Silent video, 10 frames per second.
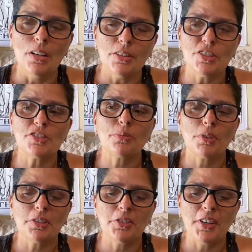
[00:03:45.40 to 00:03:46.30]
just to
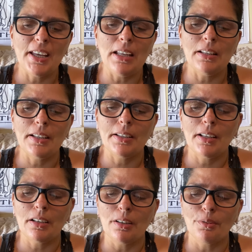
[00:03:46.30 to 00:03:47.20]
work on your healing
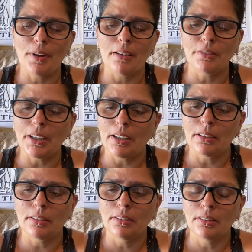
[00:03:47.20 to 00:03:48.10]
and
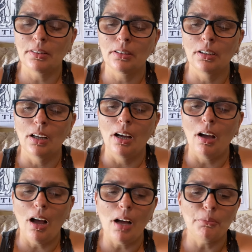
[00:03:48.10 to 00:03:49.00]
grounding
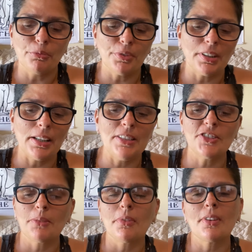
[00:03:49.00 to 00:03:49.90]
um, release
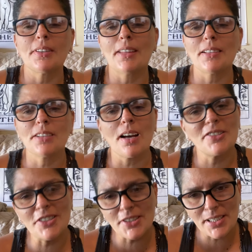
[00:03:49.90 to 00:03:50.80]
some of the, that
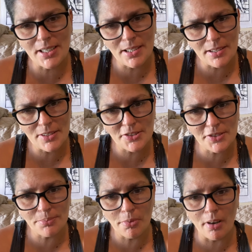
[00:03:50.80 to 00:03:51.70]
toxicity that this
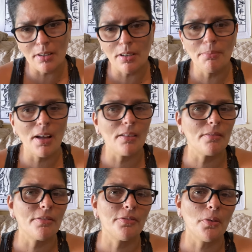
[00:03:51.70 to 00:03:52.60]
has brought about
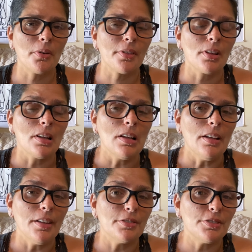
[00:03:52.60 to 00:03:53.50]
forth
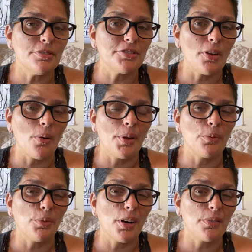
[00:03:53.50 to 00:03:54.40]
and do so
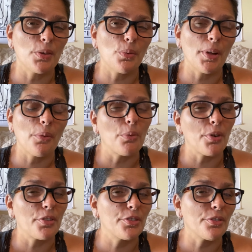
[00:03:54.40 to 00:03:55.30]
in whatever way
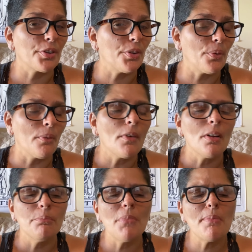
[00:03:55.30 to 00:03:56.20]
works for you.
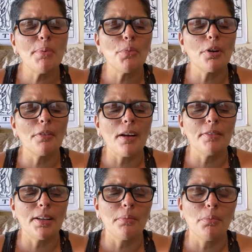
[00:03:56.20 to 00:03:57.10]
Maybe more
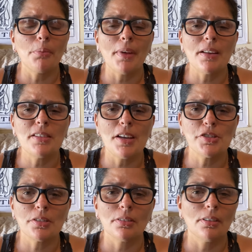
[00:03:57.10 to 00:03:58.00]
grounding, more
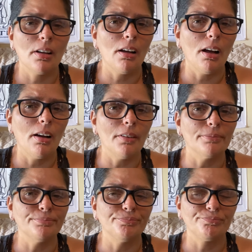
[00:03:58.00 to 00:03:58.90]
meditation, um,